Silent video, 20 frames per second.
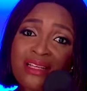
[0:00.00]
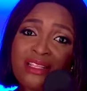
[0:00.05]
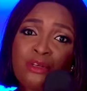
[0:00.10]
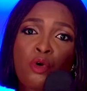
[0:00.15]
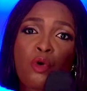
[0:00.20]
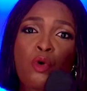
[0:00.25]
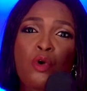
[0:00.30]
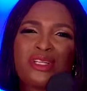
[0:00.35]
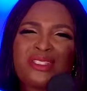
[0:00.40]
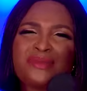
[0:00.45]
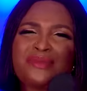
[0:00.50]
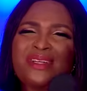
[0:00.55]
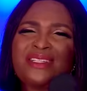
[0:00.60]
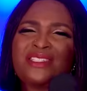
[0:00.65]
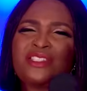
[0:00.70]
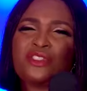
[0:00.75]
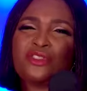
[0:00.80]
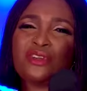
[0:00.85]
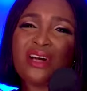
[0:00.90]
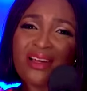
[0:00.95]
your
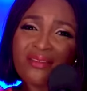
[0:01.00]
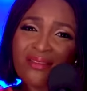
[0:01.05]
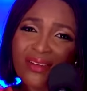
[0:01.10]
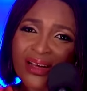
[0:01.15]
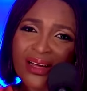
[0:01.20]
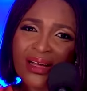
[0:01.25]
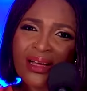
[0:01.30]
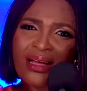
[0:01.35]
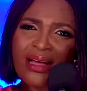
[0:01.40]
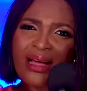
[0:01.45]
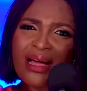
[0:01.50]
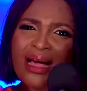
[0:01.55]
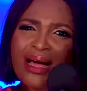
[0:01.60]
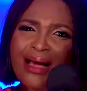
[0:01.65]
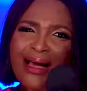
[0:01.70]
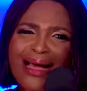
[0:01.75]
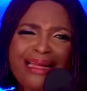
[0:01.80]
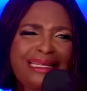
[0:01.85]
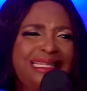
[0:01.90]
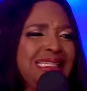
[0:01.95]
husband's driver?
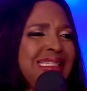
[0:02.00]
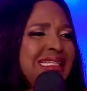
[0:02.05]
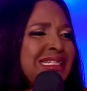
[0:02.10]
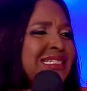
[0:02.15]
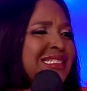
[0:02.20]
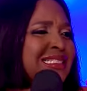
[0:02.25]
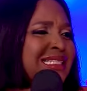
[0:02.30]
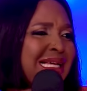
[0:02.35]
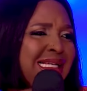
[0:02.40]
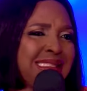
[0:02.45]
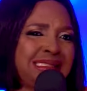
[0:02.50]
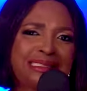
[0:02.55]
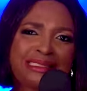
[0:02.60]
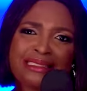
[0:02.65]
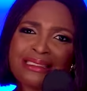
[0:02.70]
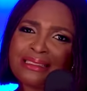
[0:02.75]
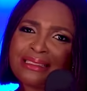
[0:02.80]
How did this start?